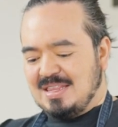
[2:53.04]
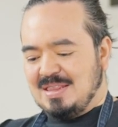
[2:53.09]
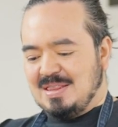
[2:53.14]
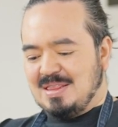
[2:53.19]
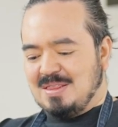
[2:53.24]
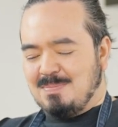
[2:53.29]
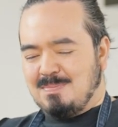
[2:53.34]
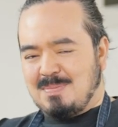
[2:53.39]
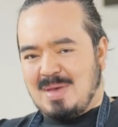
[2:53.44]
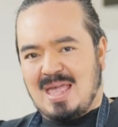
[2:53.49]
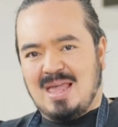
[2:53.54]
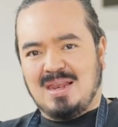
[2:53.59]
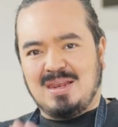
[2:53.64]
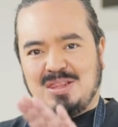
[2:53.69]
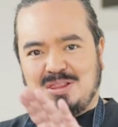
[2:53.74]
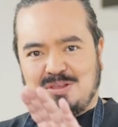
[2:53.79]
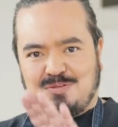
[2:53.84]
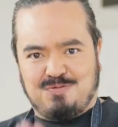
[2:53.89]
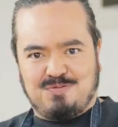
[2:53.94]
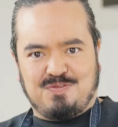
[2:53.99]
the male
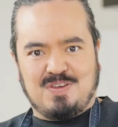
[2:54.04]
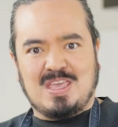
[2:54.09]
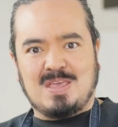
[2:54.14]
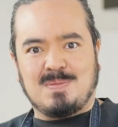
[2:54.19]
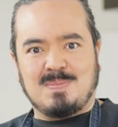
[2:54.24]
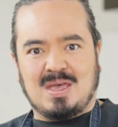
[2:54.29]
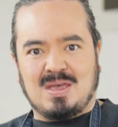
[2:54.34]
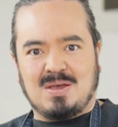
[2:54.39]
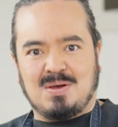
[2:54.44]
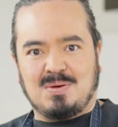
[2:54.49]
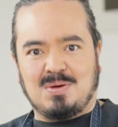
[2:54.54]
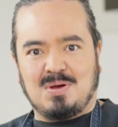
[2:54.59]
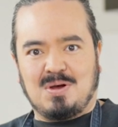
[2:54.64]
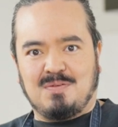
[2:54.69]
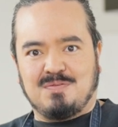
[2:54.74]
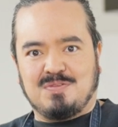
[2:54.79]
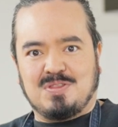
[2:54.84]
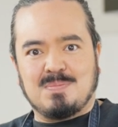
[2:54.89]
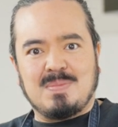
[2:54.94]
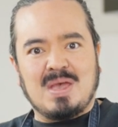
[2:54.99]
and the female
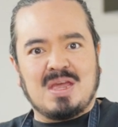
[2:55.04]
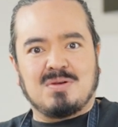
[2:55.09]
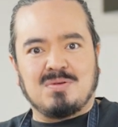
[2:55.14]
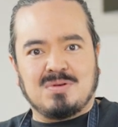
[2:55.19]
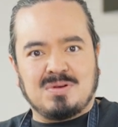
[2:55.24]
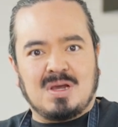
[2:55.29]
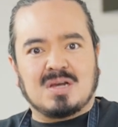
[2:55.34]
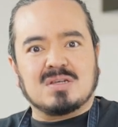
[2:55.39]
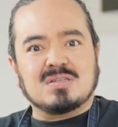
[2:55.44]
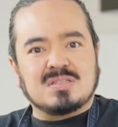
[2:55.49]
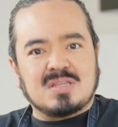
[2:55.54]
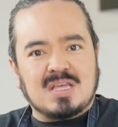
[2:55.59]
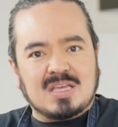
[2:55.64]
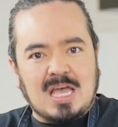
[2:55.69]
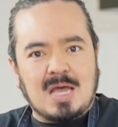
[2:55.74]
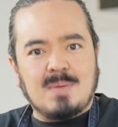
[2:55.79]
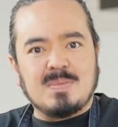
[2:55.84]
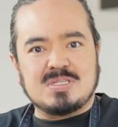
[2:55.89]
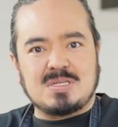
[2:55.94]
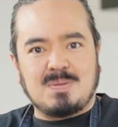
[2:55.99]
of the mandarin ducks, and they
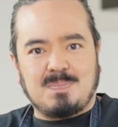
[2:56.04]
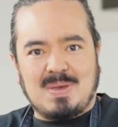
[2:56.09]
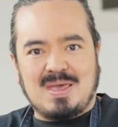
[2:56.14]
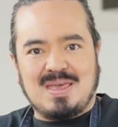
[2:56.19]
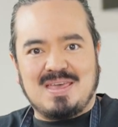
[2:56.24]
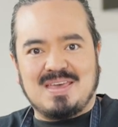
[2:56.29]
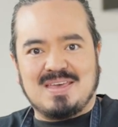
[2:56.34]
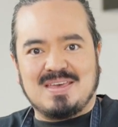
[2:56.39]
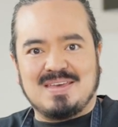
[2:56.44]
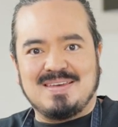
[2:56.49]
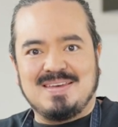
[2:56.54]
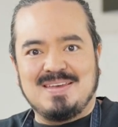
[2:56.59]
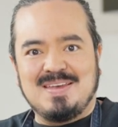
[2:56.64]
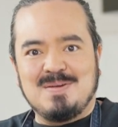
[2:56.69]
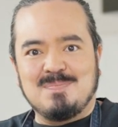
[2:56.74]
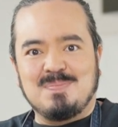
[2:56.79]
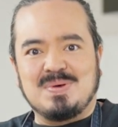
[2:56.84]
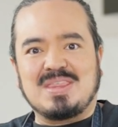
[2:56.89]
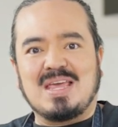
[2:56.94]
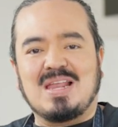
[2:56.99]
come as a pair,
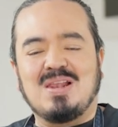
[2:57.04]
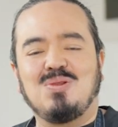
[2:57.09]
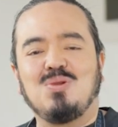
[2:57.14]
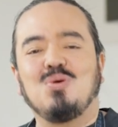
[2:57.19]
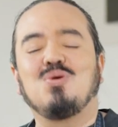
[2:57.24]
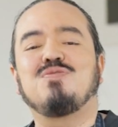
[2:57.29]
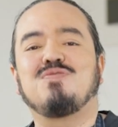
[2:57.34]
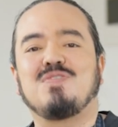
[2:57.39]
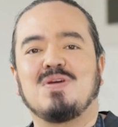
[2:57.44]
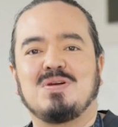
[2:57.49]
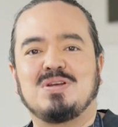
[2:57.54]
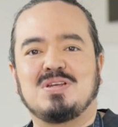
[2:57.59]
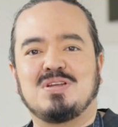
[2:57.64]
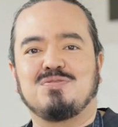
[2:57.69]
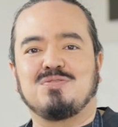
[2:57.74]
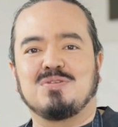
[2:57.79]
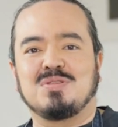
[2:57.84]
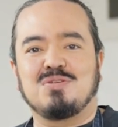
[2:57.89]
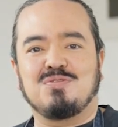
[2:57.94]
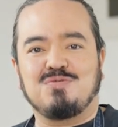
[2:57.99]
but they look very different.